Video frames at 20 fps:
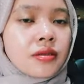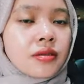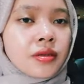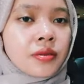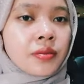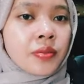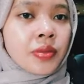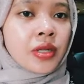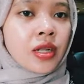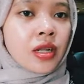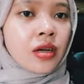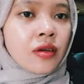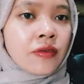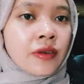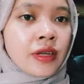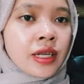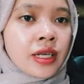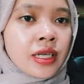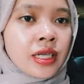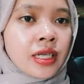The bill of
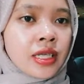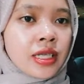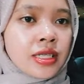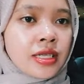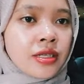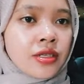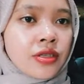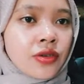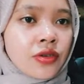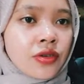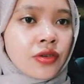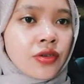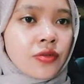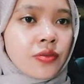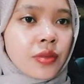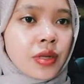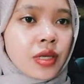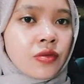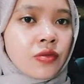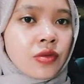lading is a
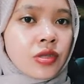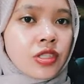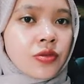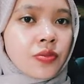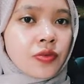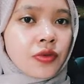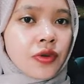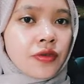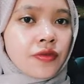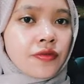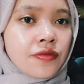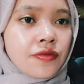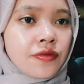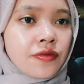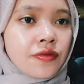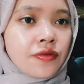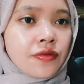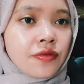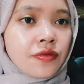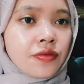document which
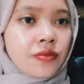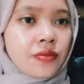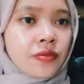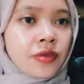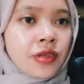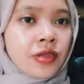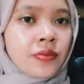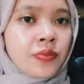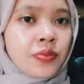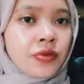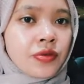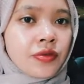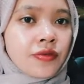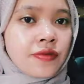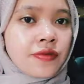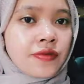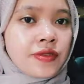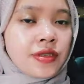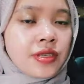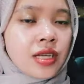
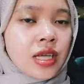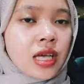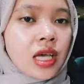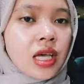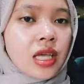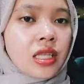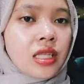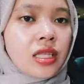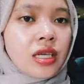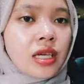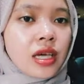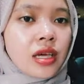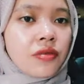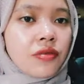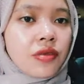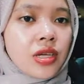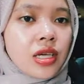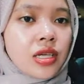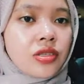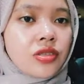proves the
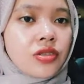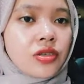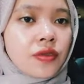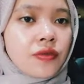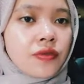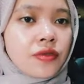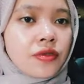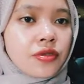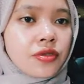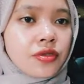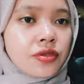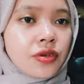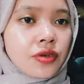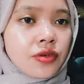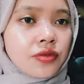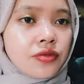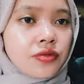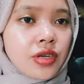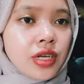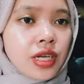carriage of goods
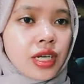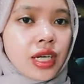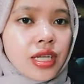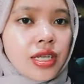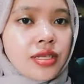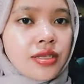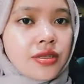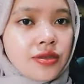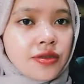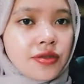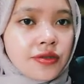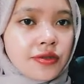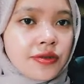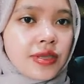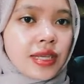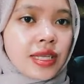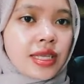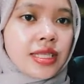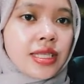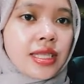contract and
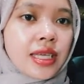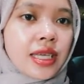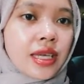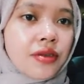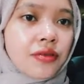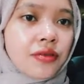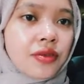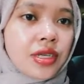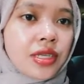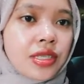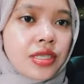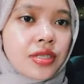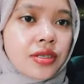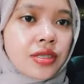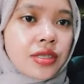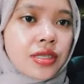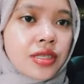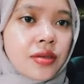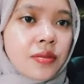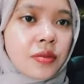serves as the carriage
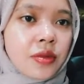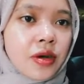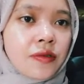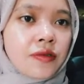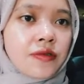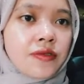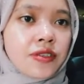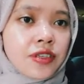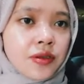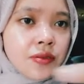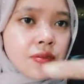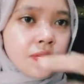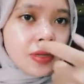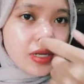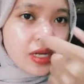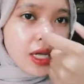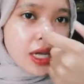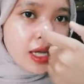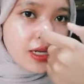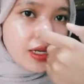receipt of
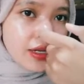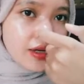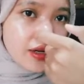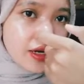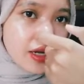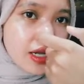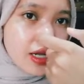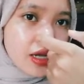shipment under